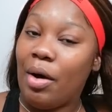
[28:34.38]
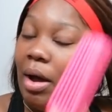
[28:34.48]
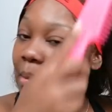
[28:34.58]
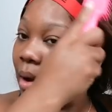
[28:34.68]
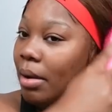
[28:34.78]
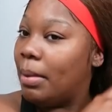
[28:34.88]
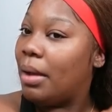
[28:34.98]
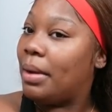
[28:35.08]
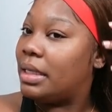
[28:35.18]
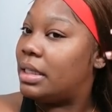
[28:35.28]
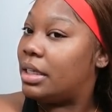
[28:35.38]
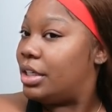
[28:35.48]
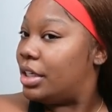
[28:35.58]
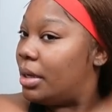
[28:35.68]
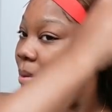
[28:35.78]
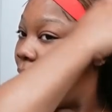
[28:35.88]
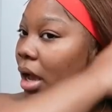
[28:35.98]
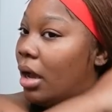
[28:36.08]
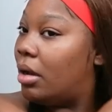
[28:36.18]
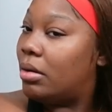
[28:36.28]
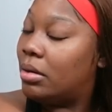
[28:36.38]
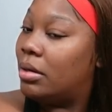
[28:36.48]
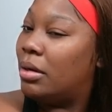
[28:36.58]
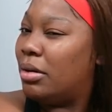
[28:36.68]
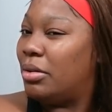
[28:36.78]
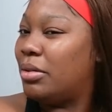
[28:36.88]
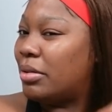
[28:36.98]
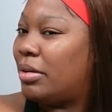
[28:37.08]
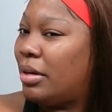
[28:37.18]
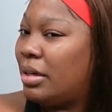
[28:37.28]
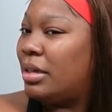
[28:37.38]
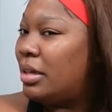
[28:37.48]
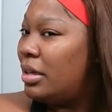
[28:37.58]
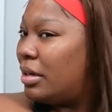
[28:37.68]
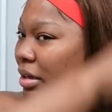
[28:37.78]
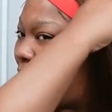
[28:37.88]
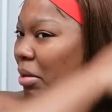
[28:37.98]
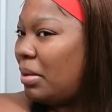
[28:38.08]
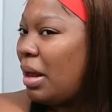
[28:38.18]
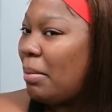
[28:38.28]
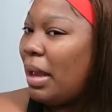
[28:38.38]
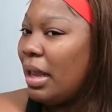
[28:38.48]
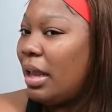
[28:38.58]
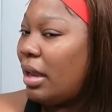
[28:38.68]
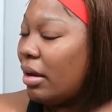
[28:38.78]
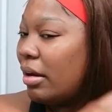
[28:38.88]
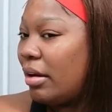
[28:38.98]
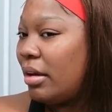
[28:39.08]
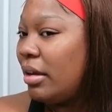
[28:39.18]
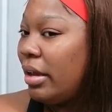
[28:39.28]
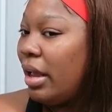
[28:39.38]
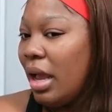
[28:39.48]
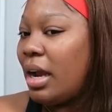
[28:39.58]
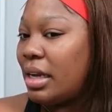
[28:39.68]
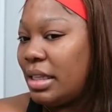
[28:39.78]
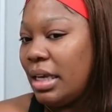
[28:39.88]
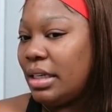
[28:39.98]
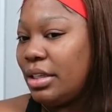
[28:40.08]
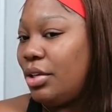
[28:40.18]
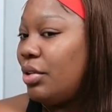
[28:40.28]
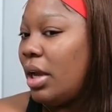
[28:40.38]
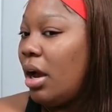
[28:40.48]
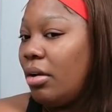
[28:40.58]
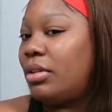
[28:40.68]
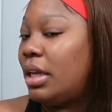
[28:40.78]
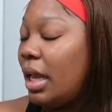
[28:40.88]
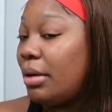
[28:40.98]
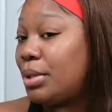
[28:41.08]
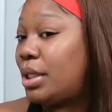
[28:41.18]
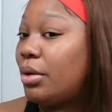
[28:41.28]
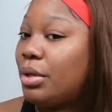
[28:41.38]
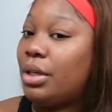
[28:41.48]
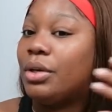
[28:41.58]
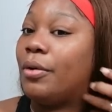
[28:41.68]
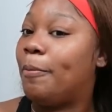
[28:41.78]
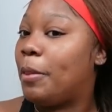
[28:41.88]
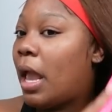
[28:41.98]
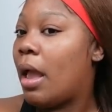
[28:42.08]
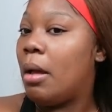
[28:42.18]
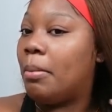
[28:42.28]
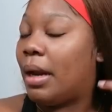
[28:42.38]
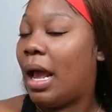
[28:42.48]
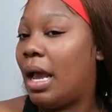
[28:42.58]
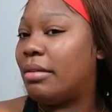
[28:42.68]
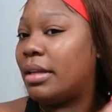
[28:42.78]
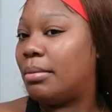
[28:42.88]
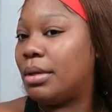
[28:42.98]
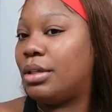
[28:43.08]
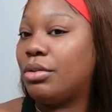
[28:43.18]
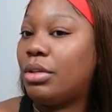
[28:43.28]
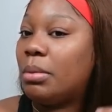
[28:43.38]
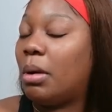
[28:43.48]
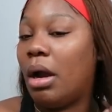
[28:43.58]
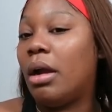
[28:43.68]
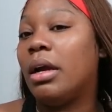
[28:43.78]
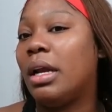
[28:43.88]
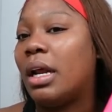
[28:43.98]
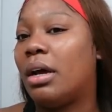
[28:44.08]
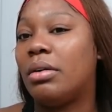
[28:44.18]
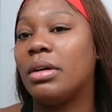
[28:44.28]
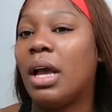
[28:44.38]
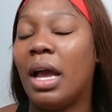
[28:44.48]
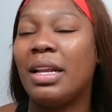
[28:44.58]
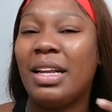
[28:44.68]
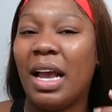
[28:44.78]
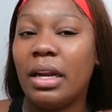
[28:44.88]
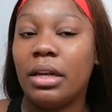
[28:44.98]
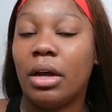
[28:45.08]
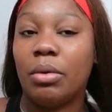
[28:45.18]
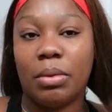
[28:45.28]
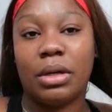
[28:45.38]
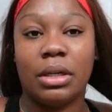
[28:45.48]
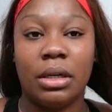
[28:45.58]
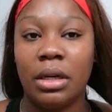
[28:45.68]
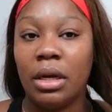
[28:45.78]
I'm on my way to the gym, y'all. Ooh, combing out my hair. I gotta take this unit off today. It was so cute. But I have something to do tomorrow and I don't, I kinda don't wanna